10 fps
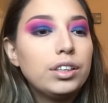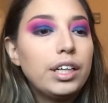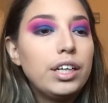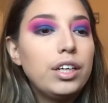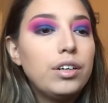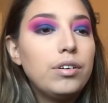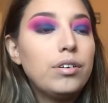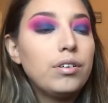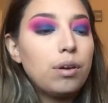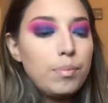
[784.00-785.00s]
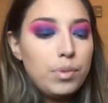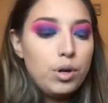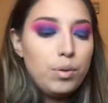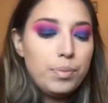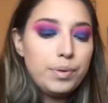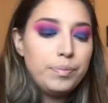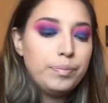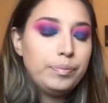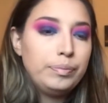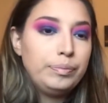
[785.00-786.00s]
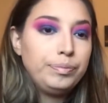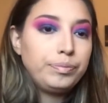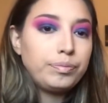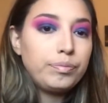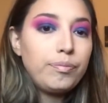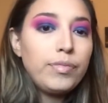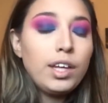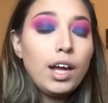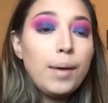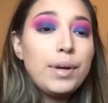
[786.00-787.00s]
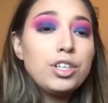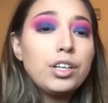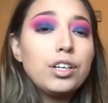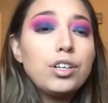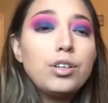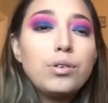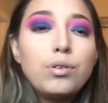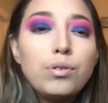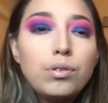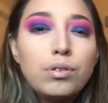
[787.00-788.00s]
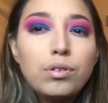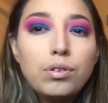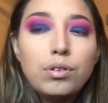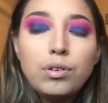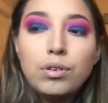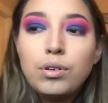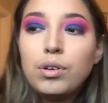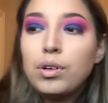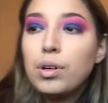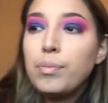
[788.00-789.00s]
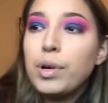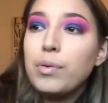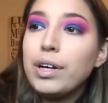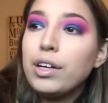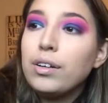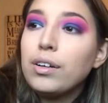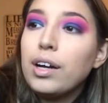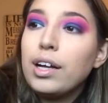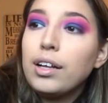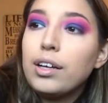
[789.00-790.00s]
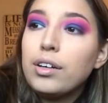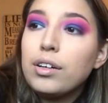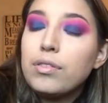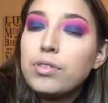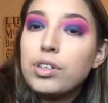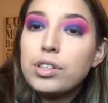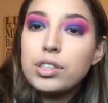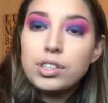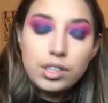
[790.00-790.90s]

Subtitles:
Thank you. Ba-doop. I'm actually gonna do my regular eyeliner first.